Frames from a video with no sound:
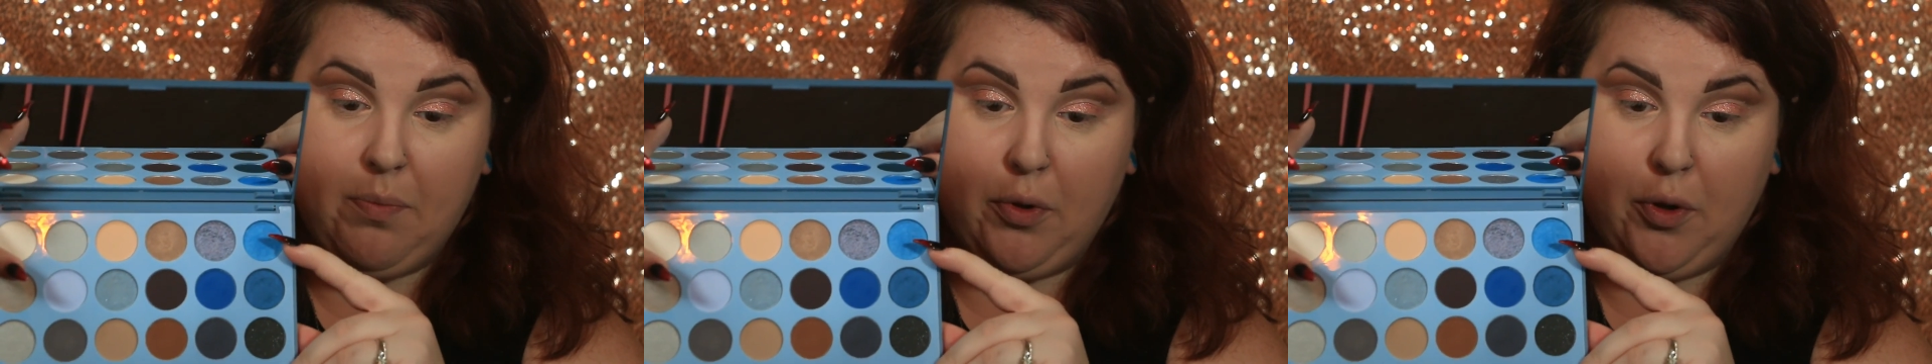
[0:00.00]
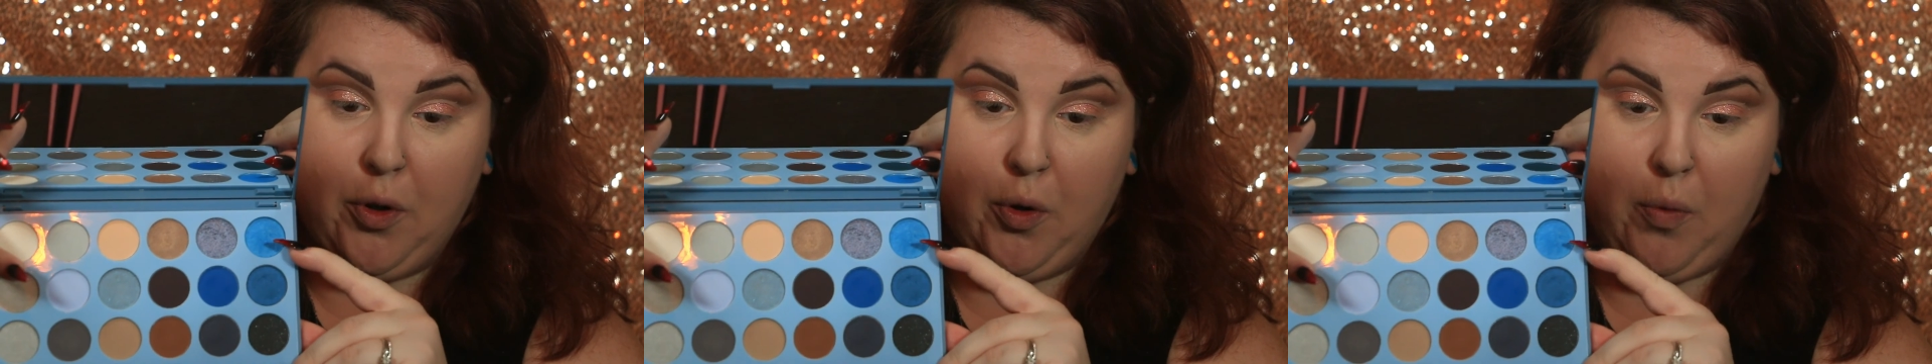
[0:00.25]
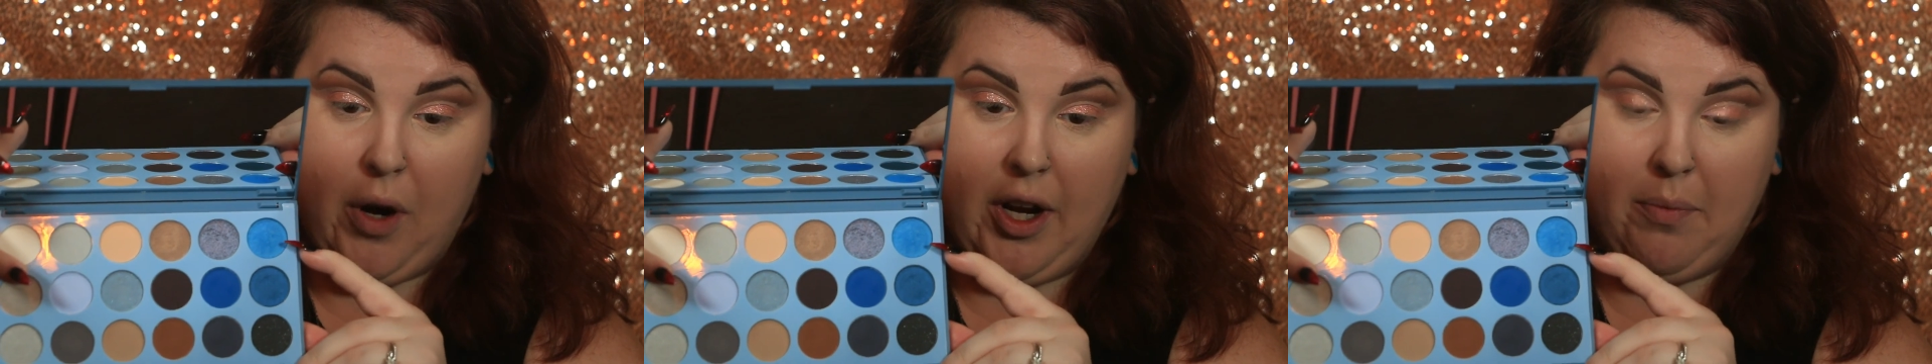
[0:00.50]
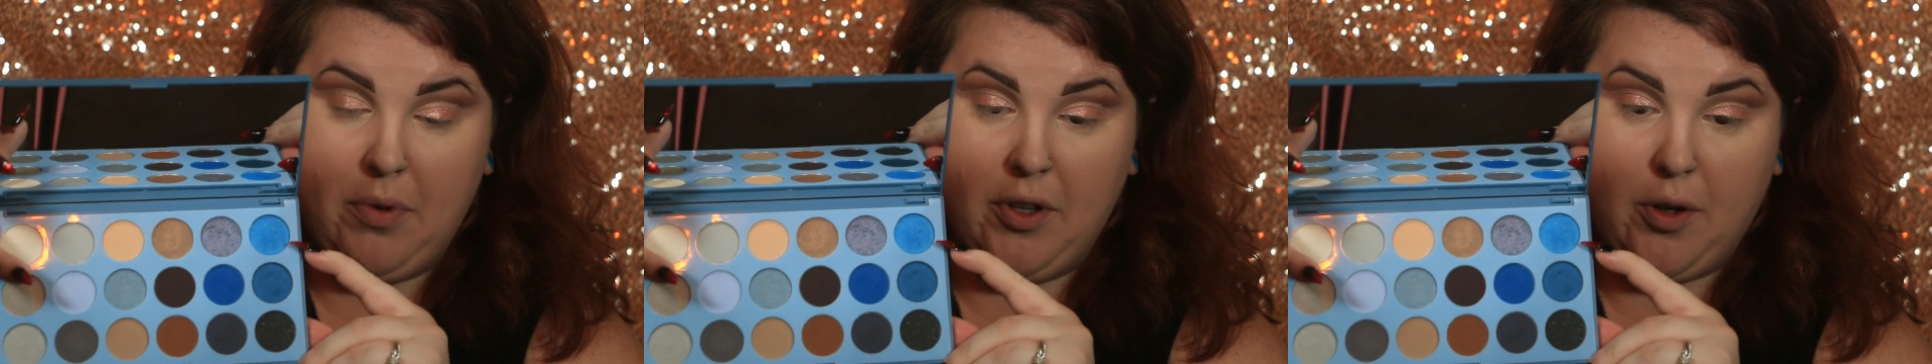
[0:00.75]
blue right
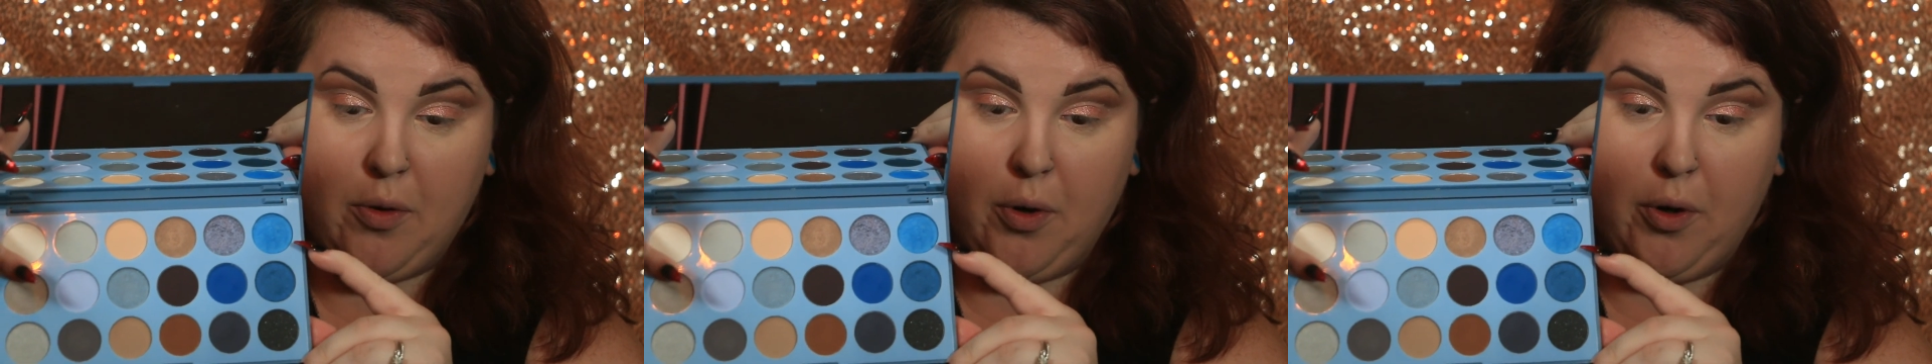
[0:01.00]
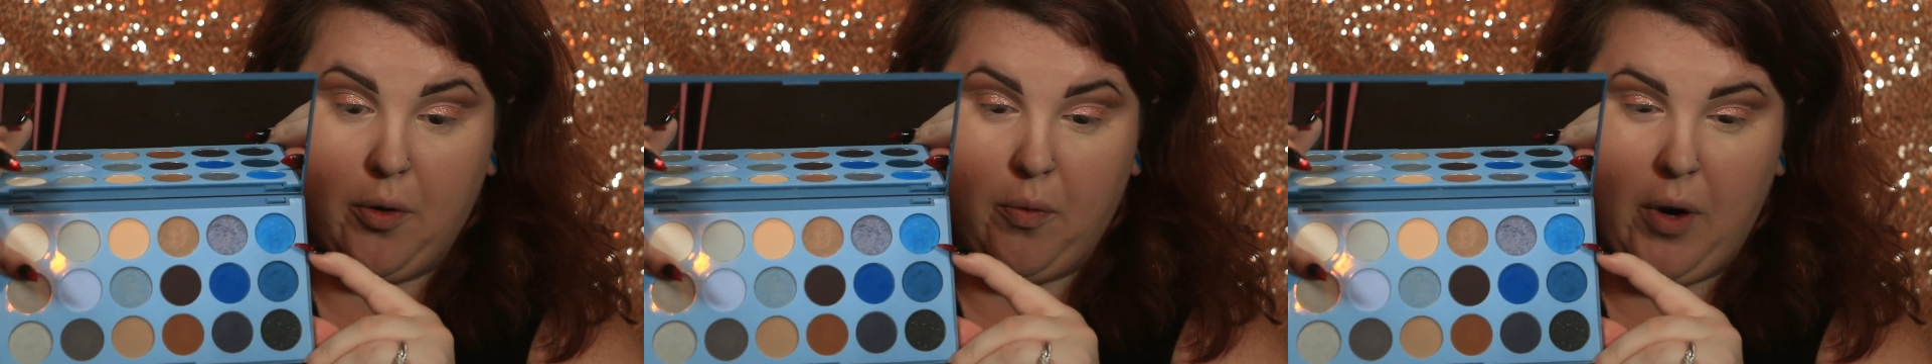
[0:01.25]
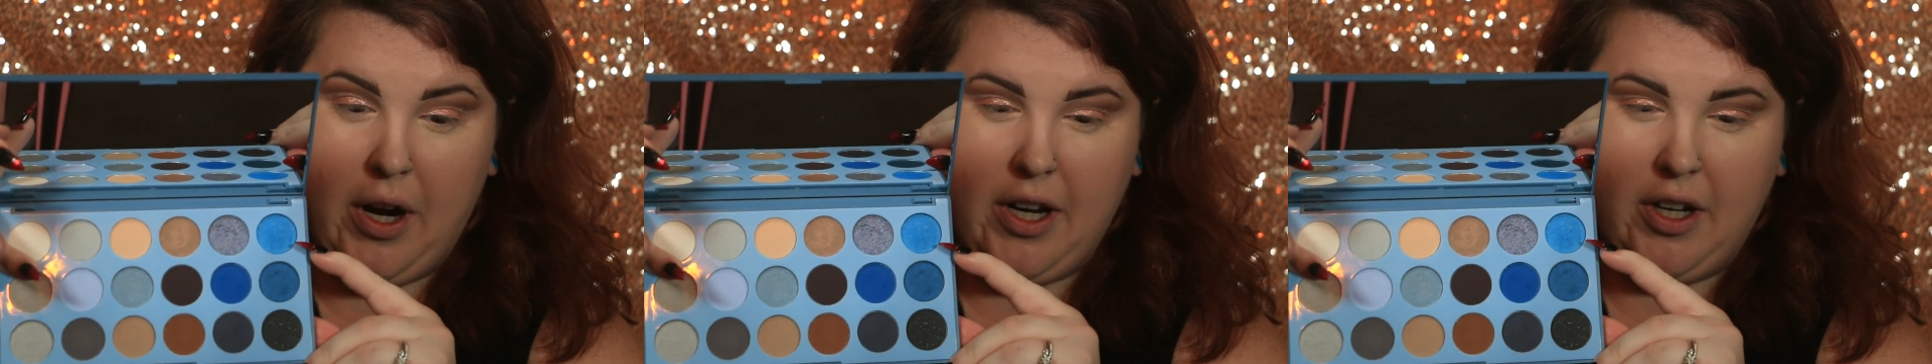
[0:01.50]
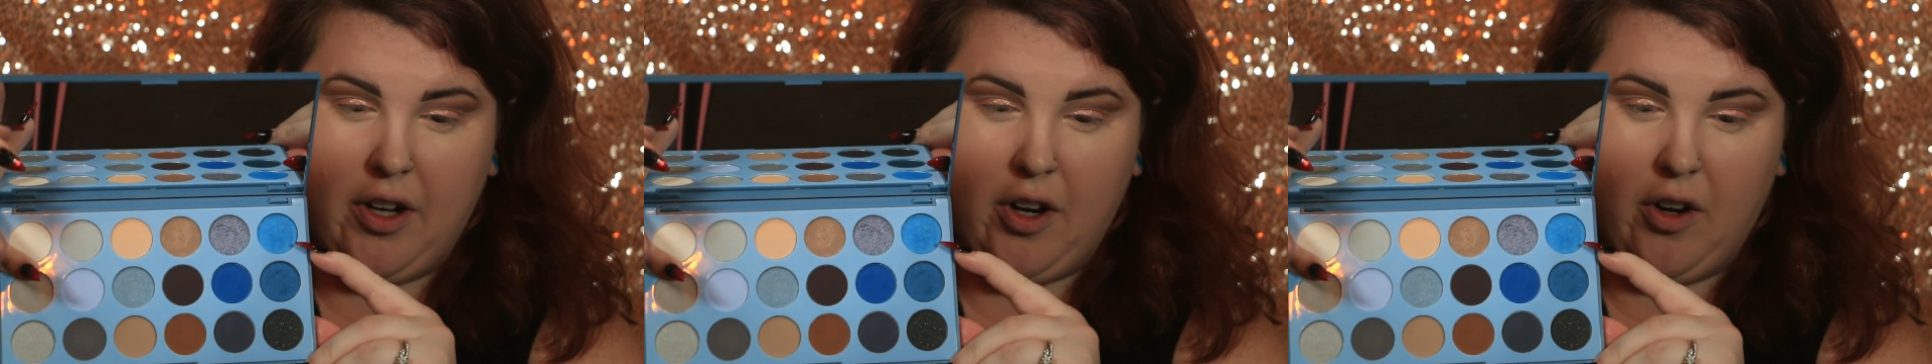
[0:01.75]
up in the corner right
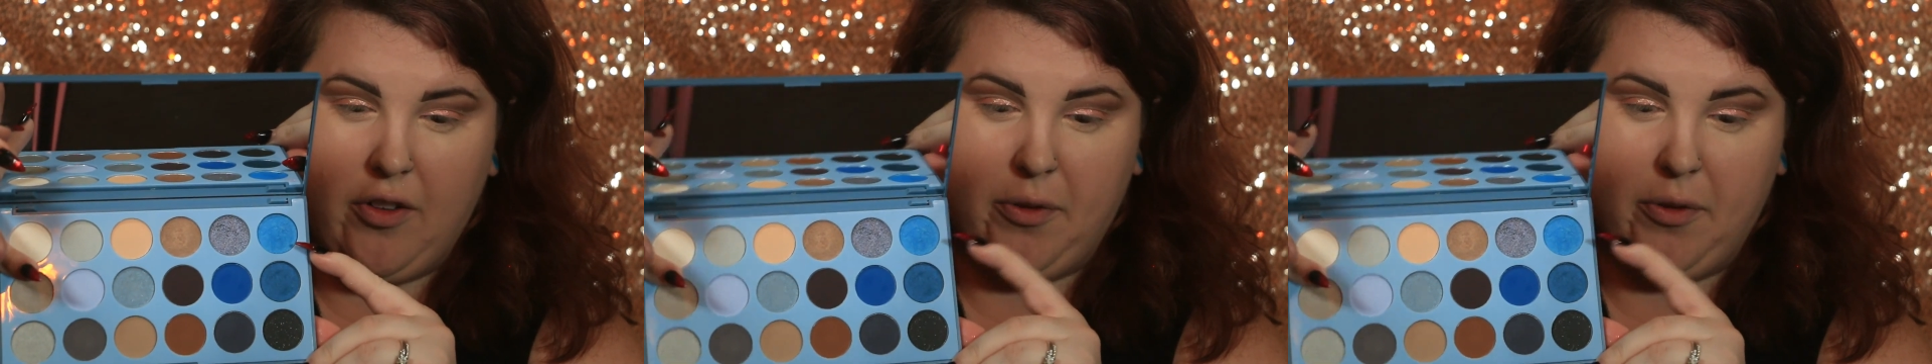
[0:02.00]
here.